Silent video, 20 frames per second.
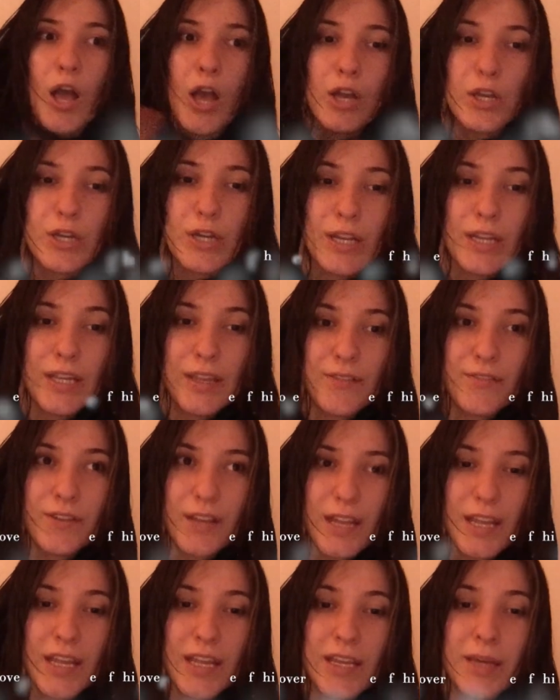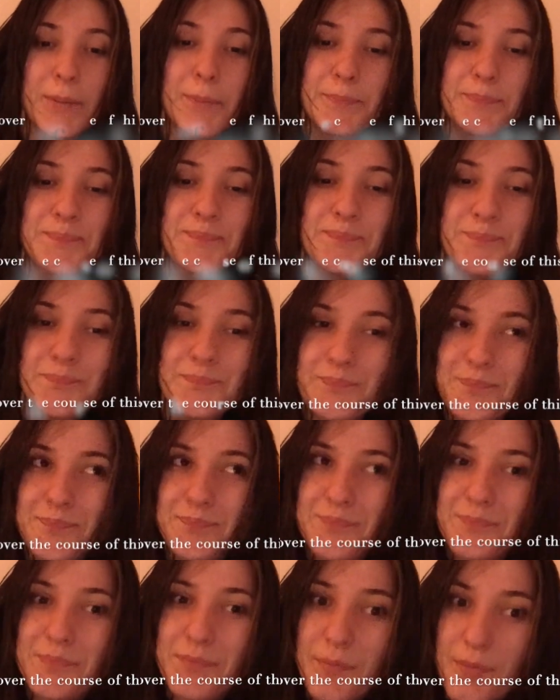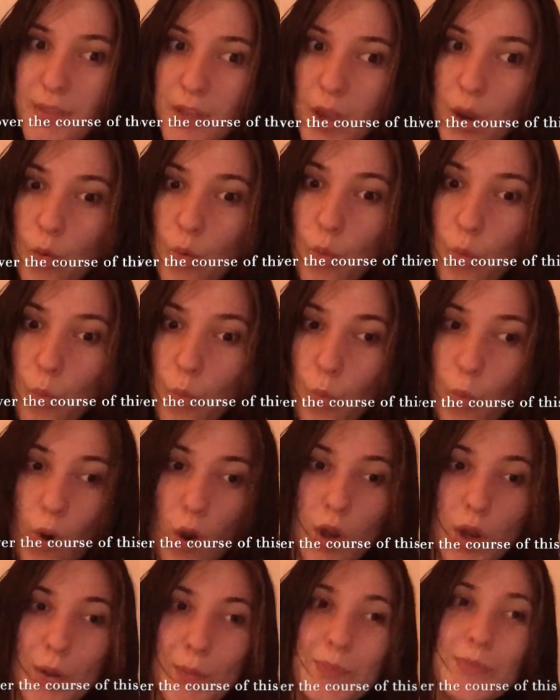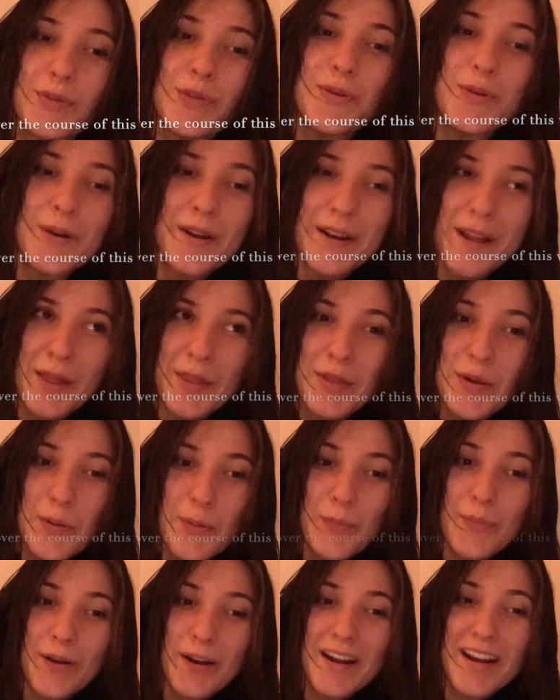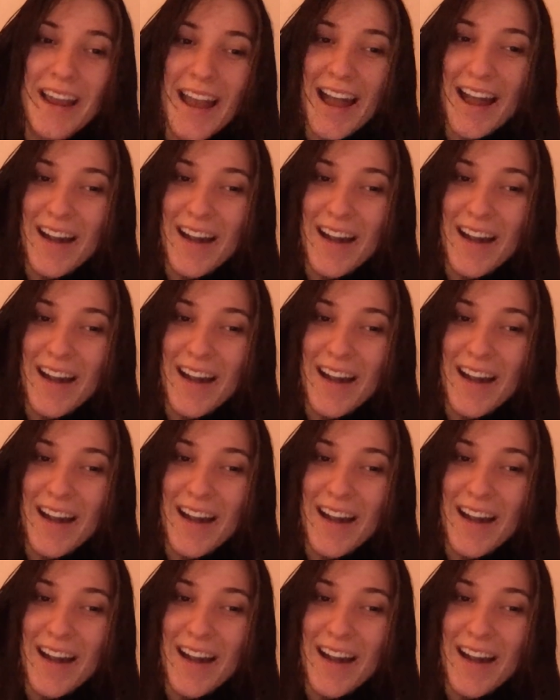Good evening. Welcome to another work